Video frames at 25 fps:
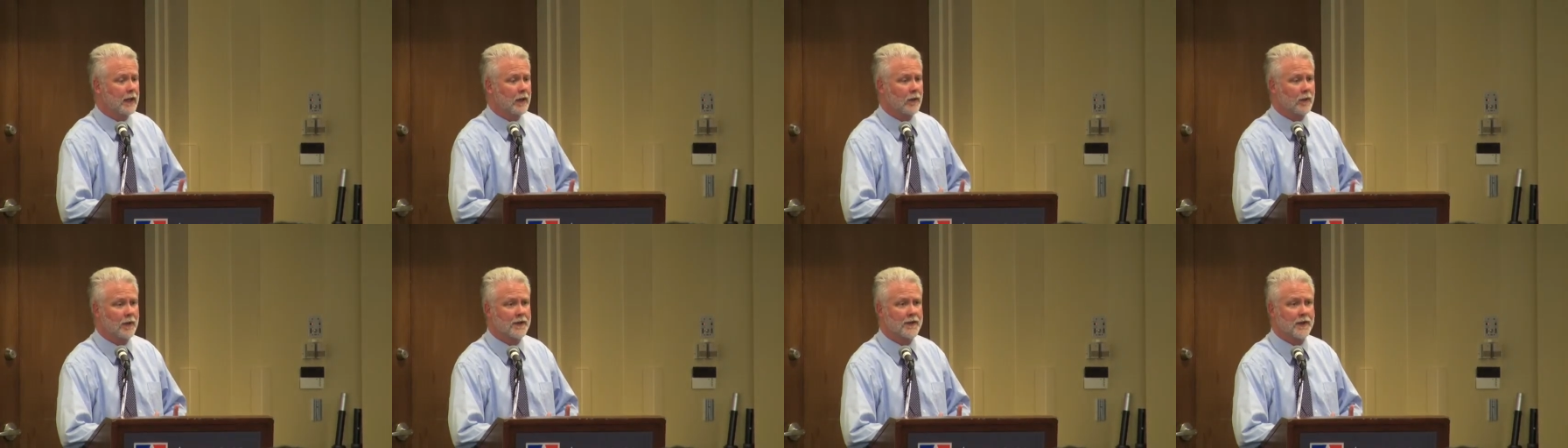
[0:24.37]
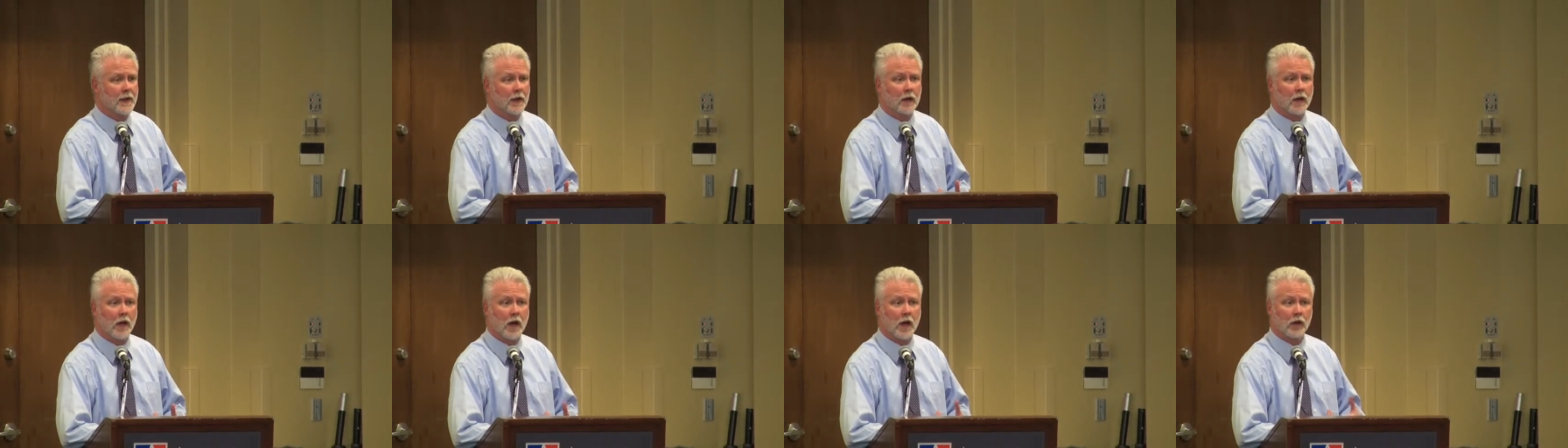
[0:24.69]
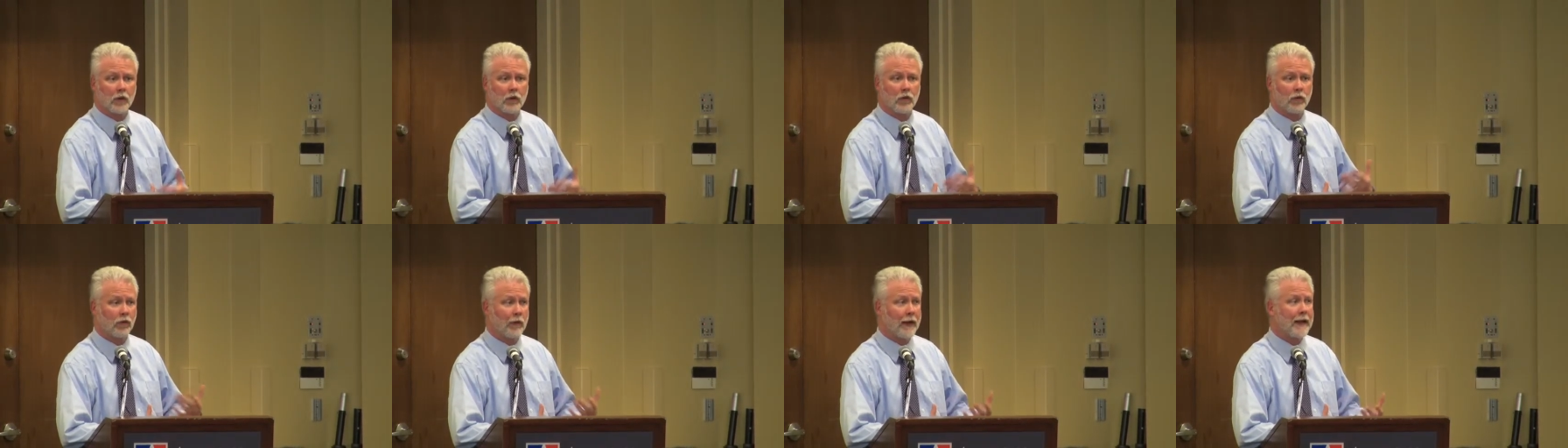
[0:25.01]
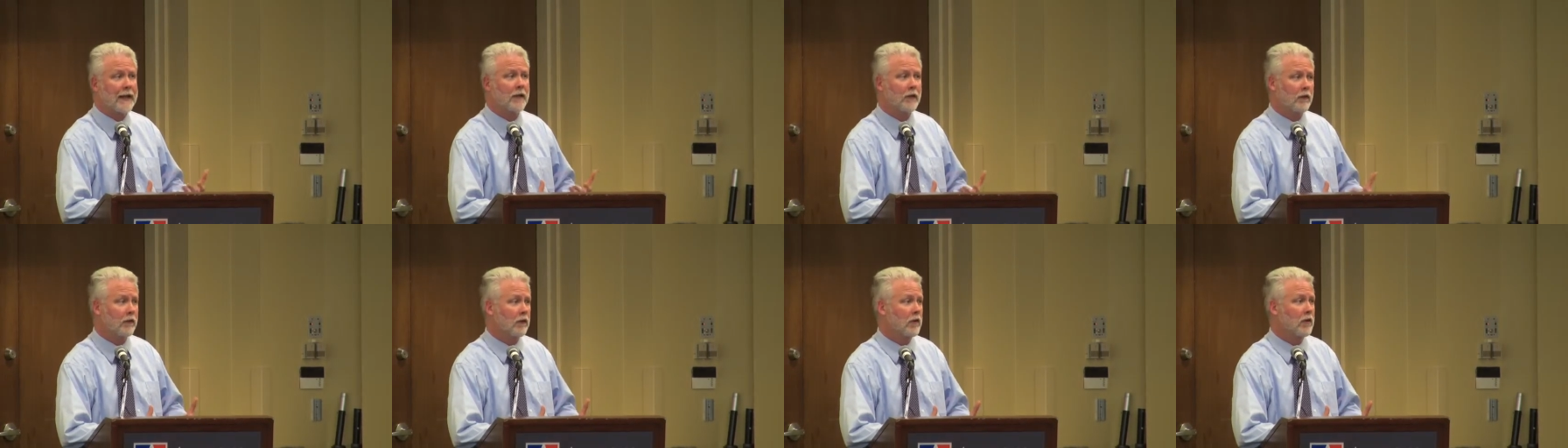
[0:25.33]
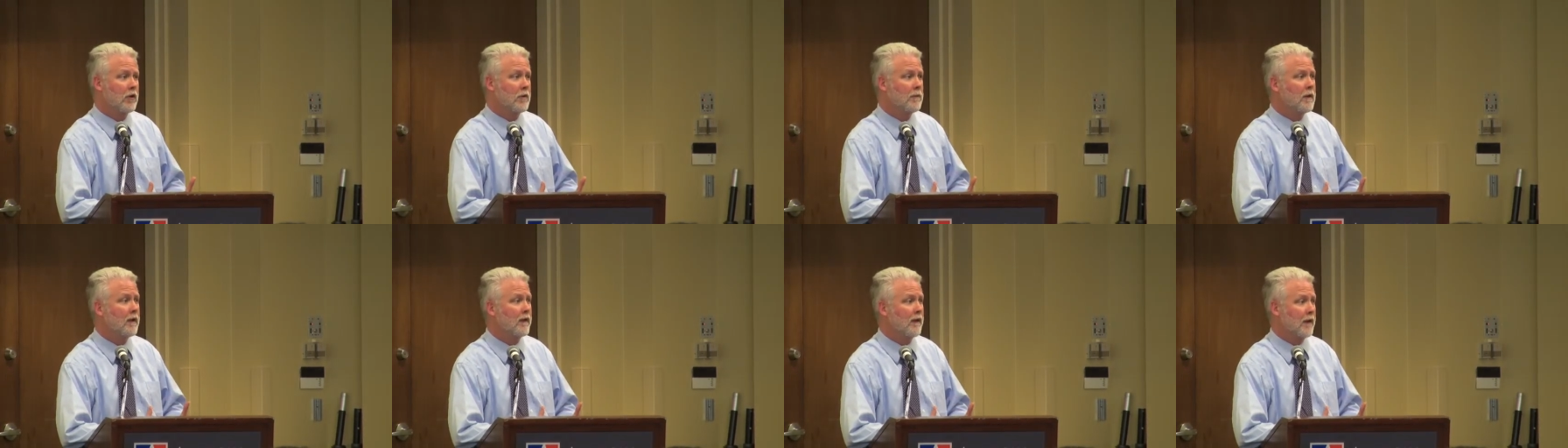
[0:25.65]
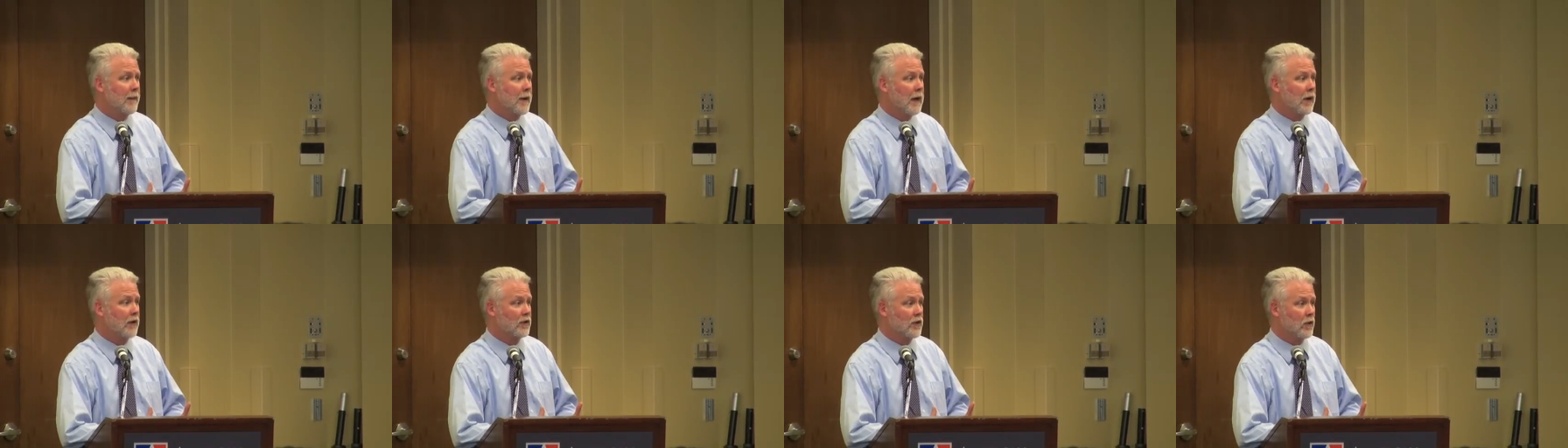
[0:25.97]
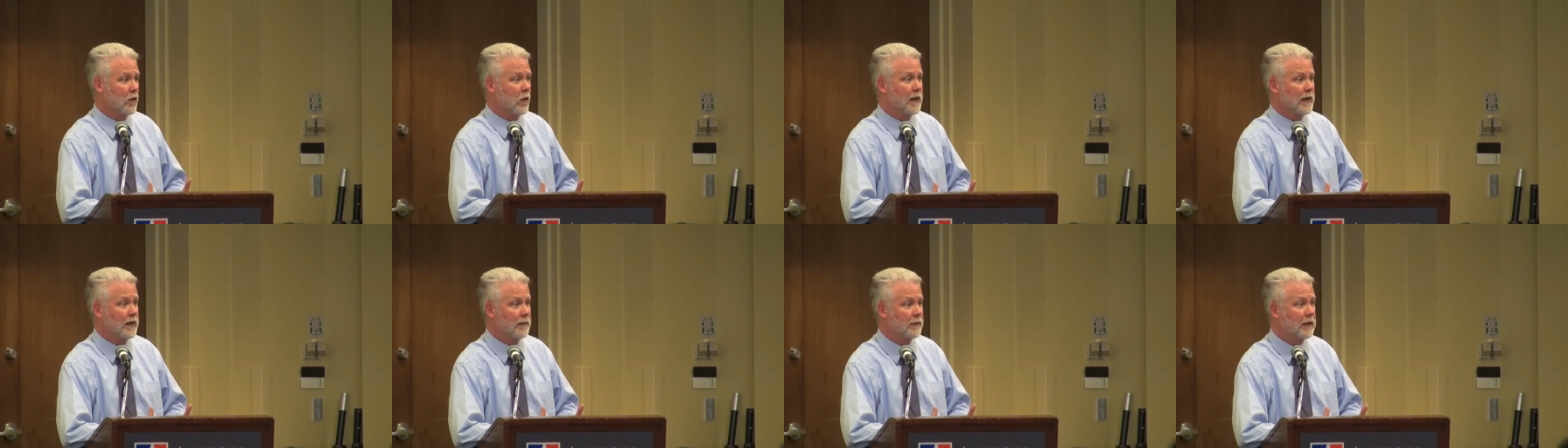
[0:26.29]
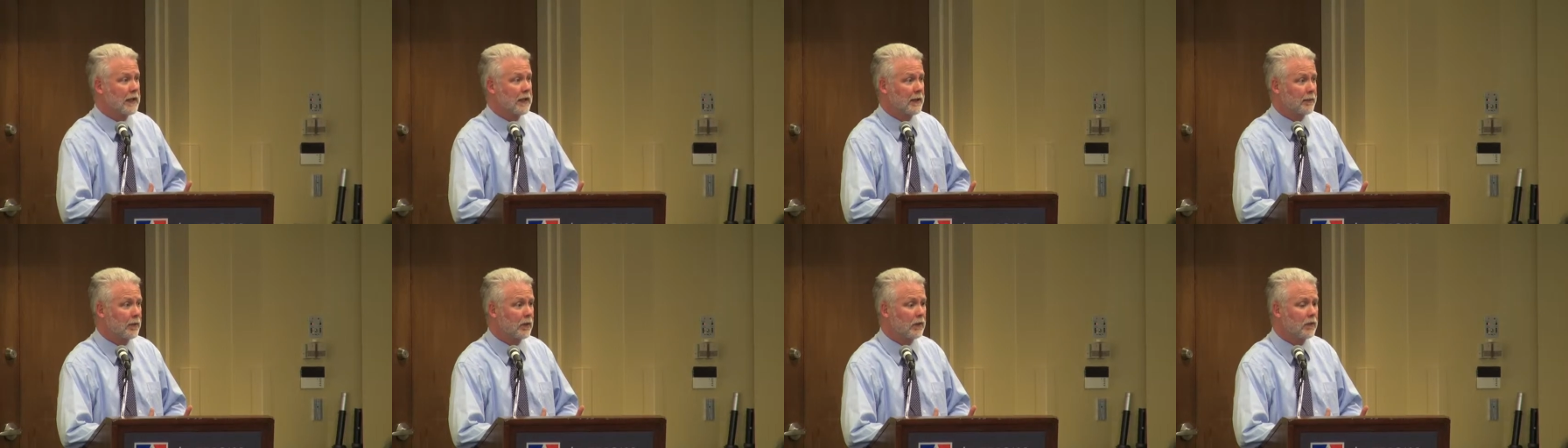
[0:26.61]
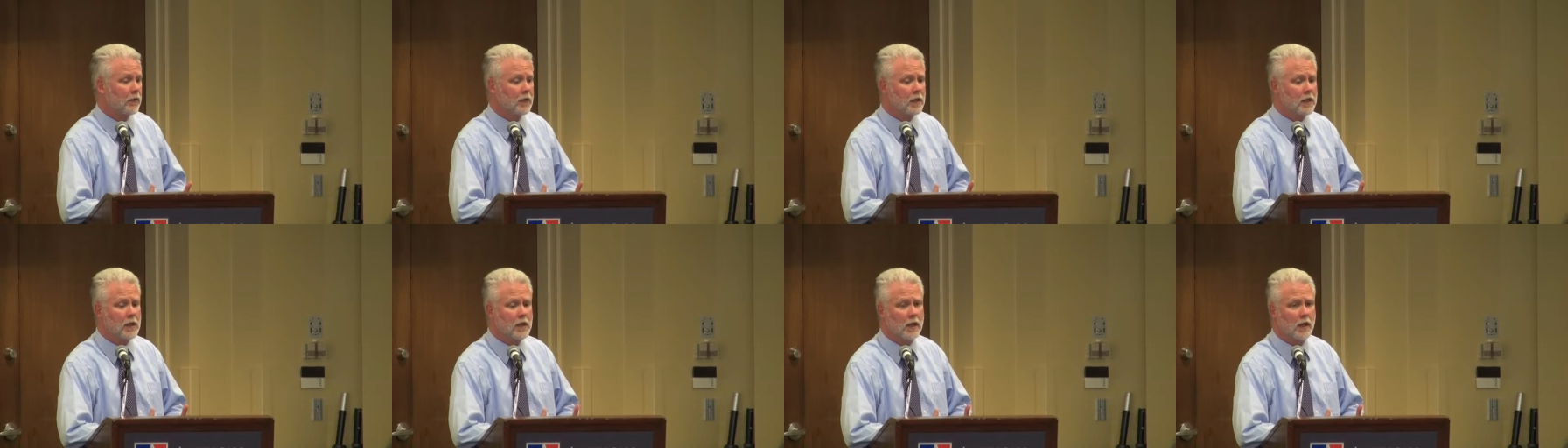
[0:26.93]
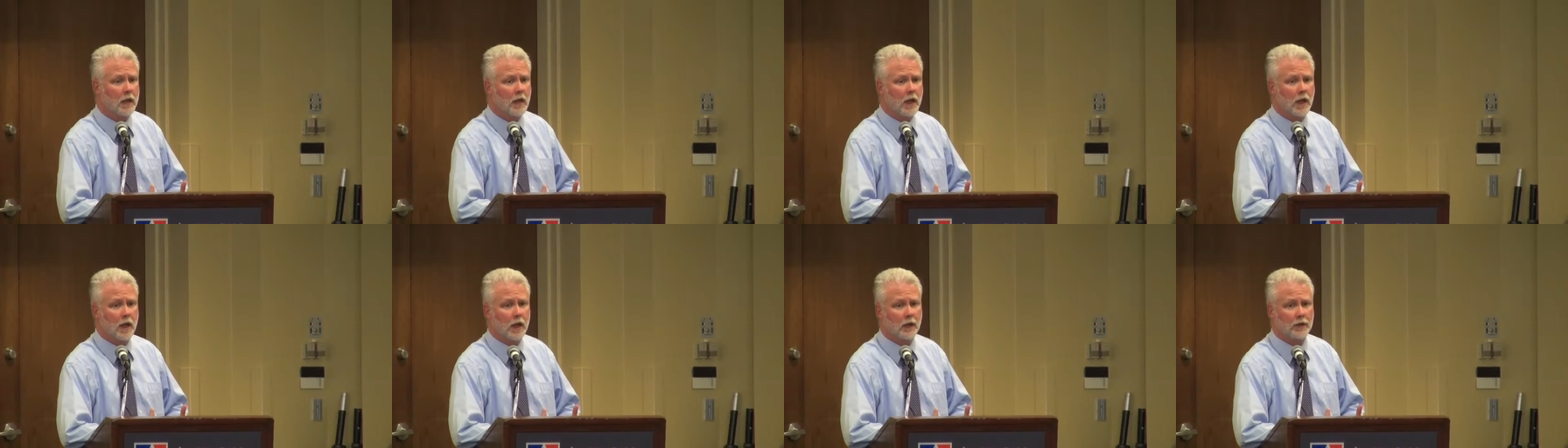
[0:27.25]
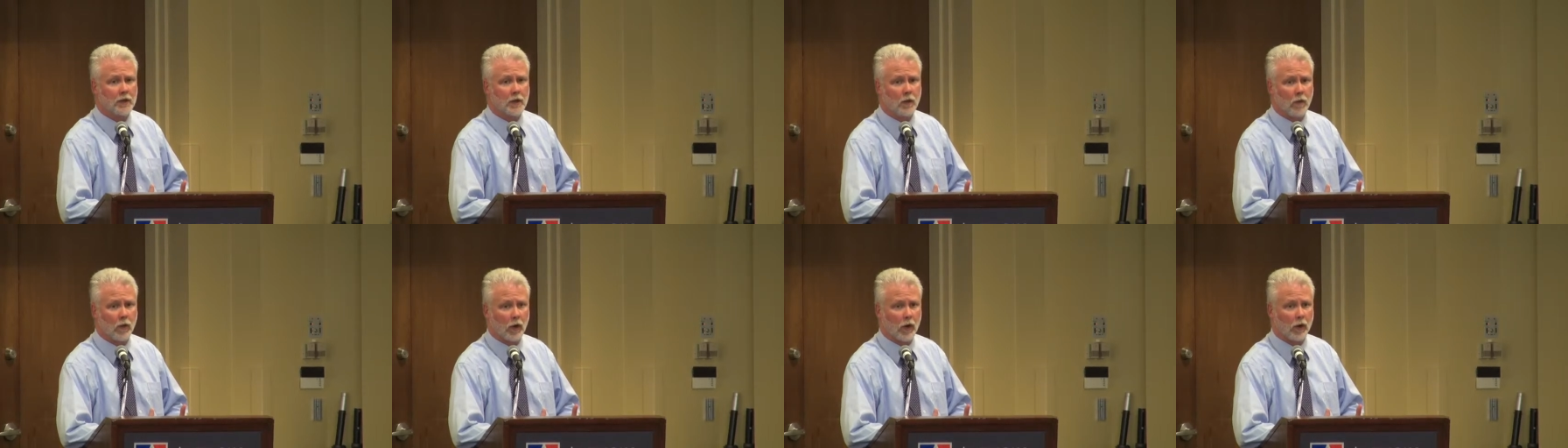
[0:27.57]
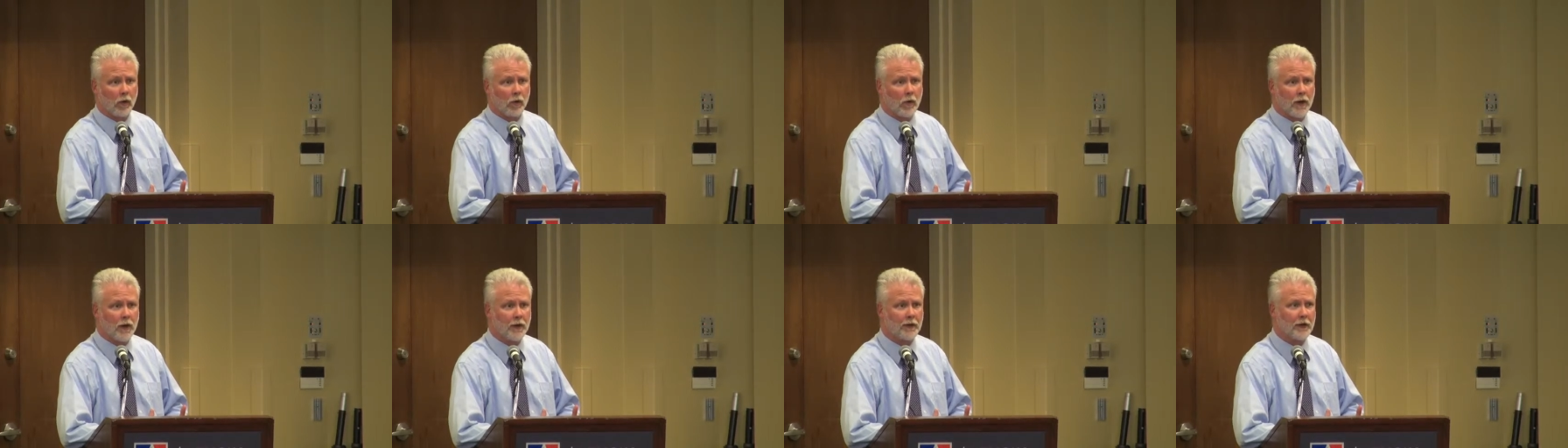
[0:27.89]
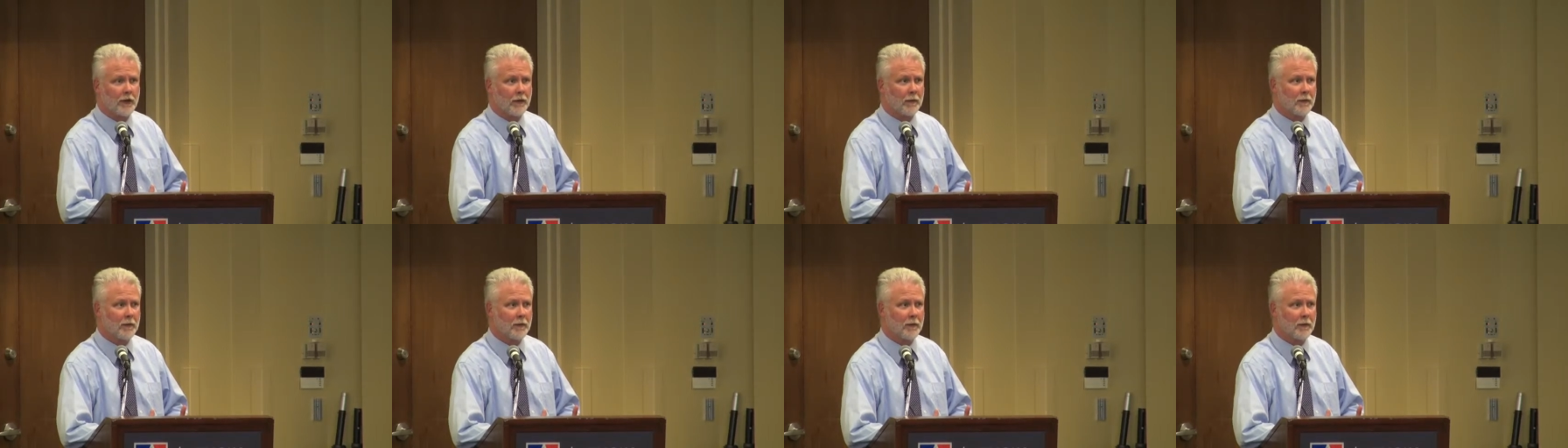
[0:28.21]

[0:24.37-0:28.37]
It was a, a great group of about 20 people uh, to work with.